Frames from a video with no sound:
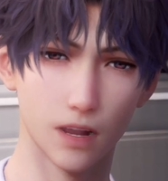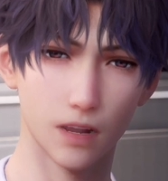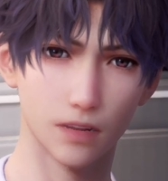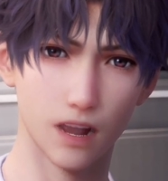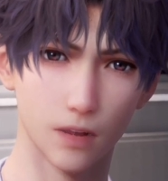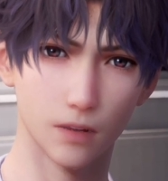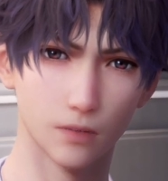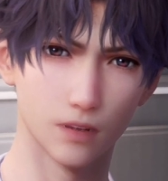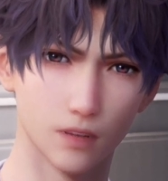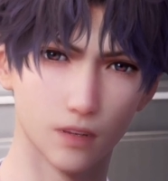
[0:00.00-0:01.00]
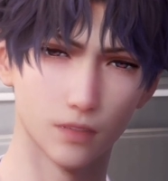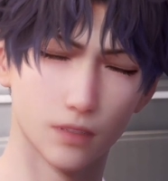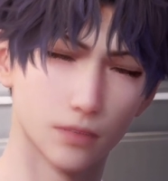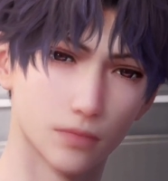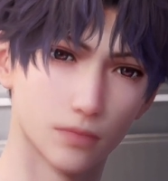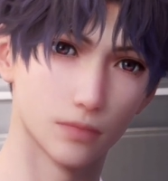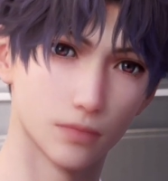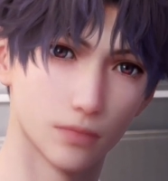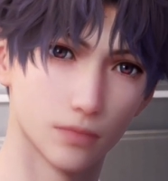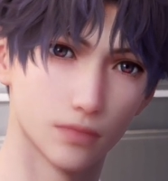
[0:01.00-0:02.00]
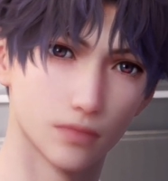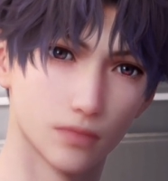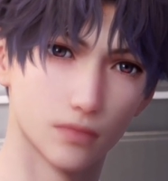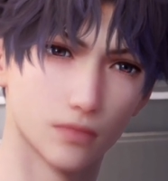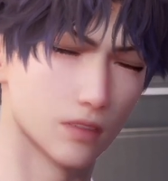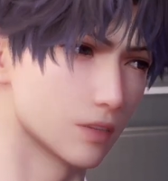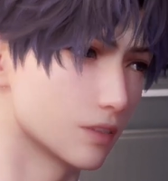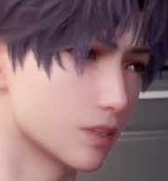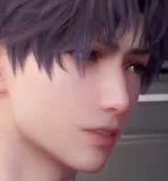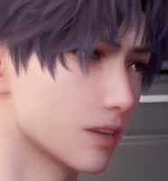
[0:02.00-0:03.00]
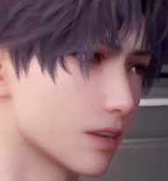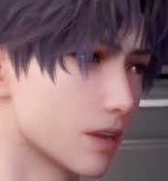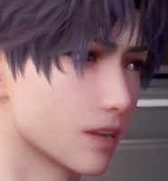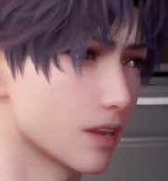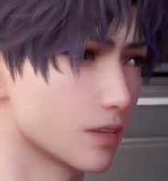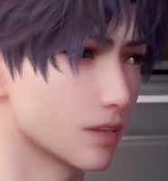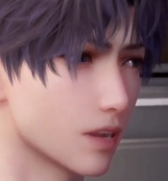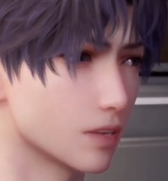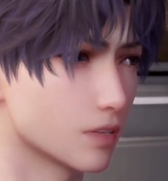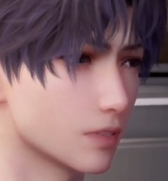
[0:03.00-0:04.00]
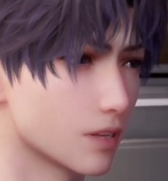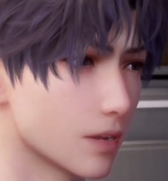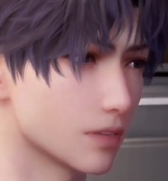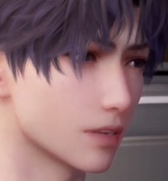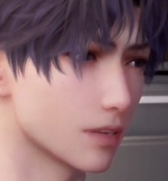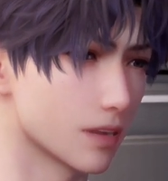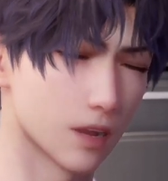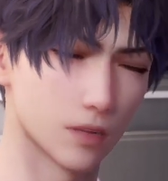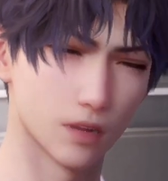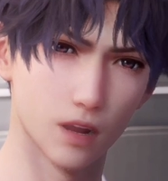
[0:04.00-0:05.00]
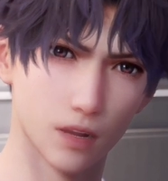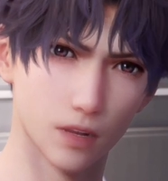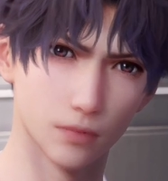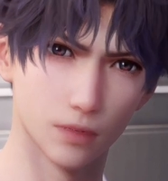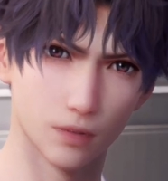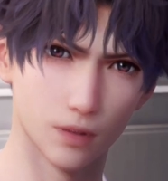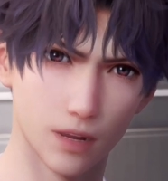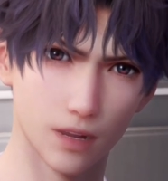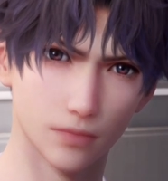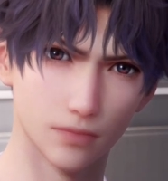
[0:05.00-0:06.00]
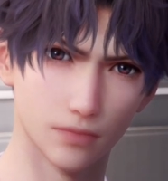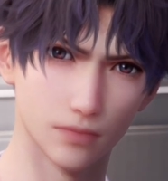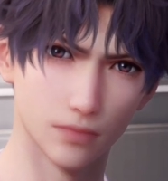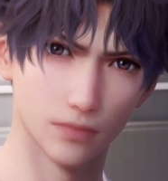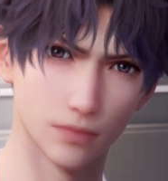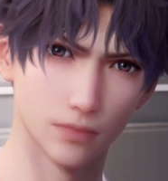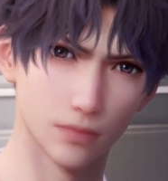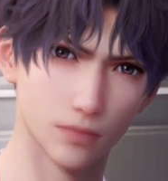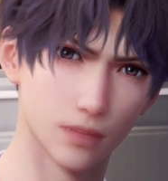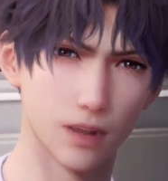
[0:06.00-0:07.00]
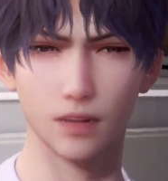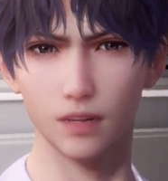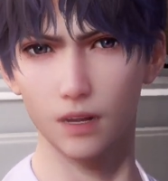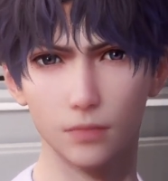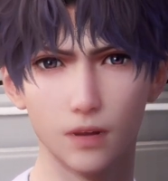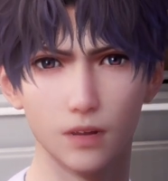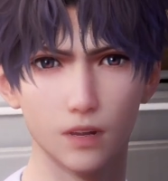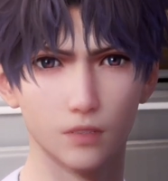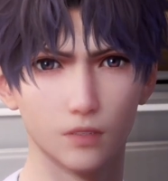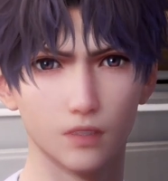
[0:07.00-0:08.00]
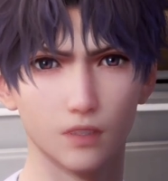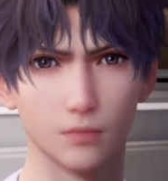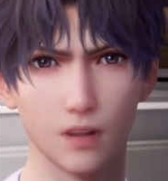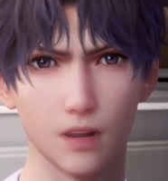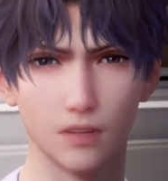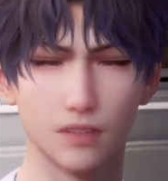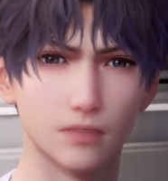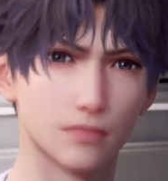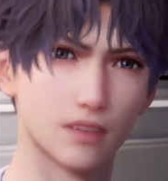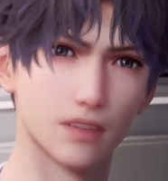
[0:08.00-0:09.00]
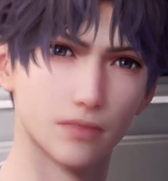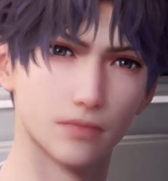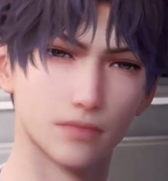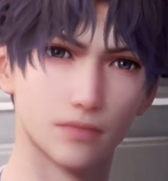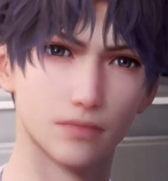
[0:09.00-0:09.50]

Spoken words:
Quiet down, will you? You do know it's scary hearing that sort of laughter at this hour in a hospital, right? Hey, stop it. Did you lose your mind or something?